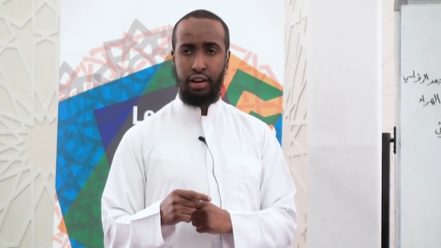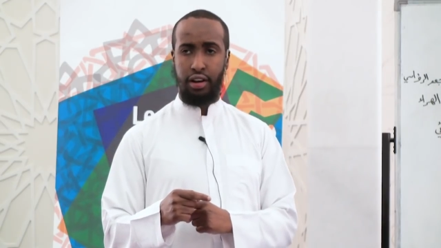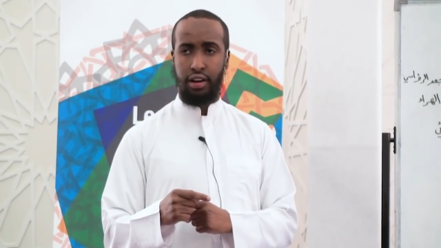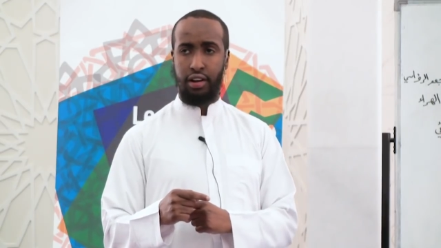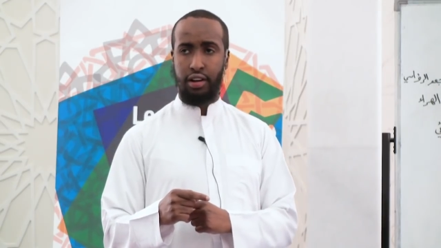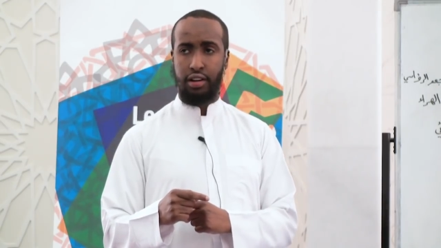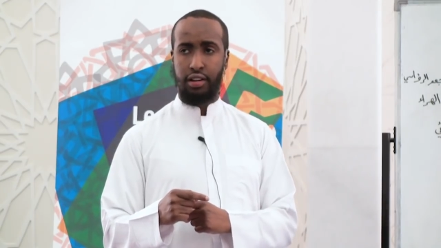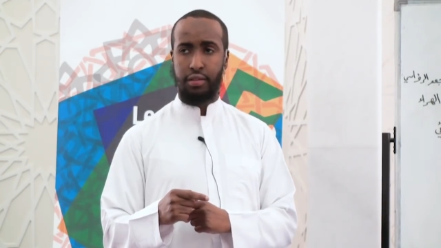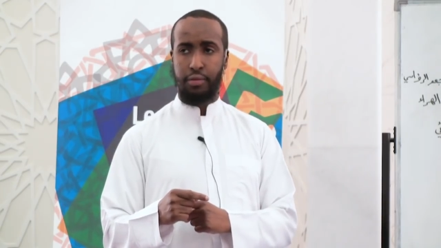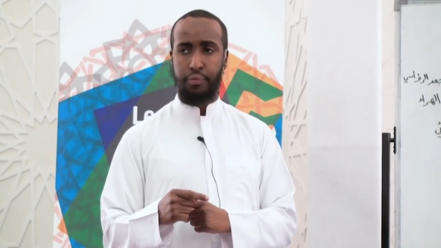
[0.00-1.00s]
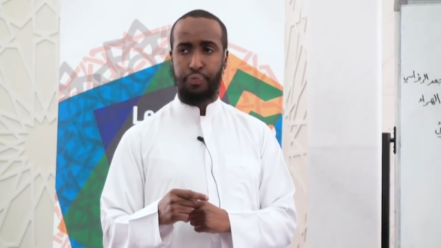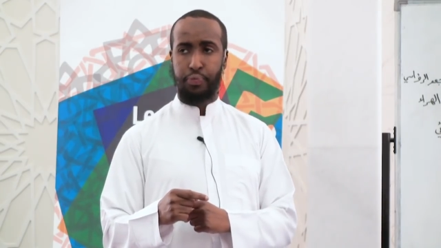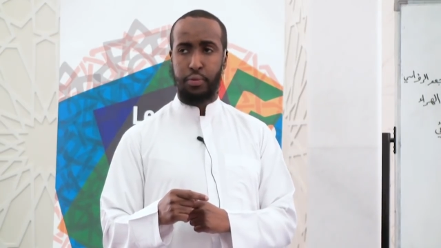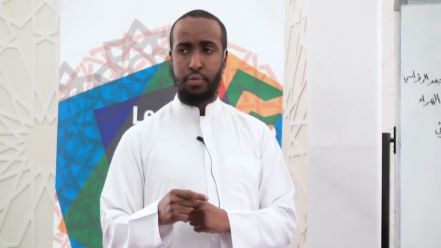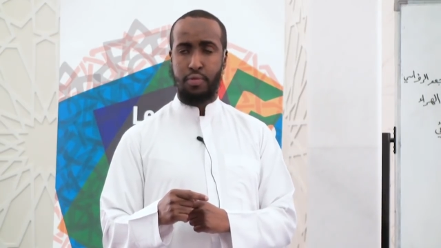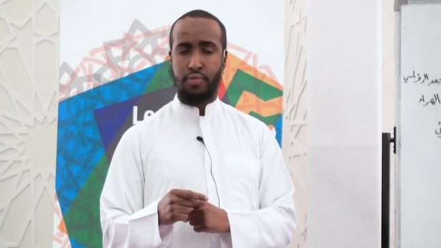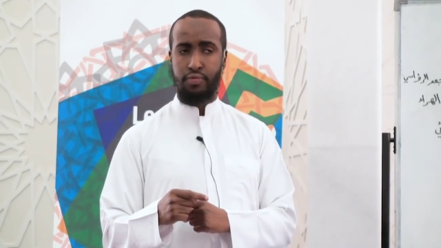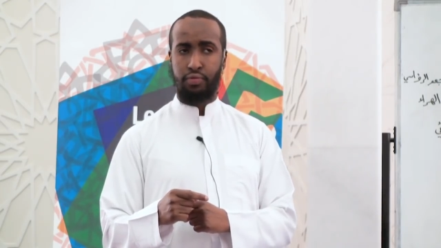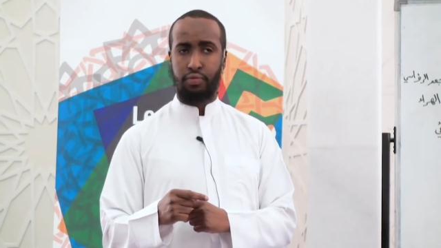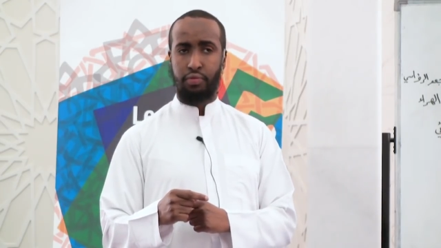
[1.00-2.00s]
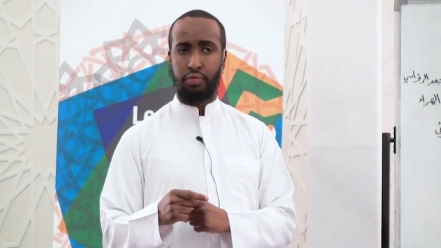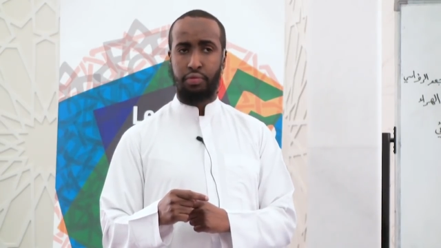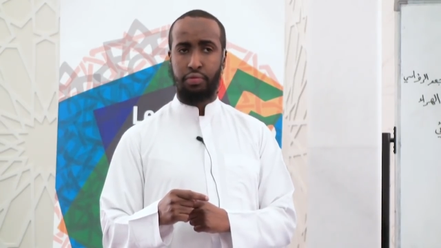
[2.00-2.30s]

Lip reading: (no one is talking)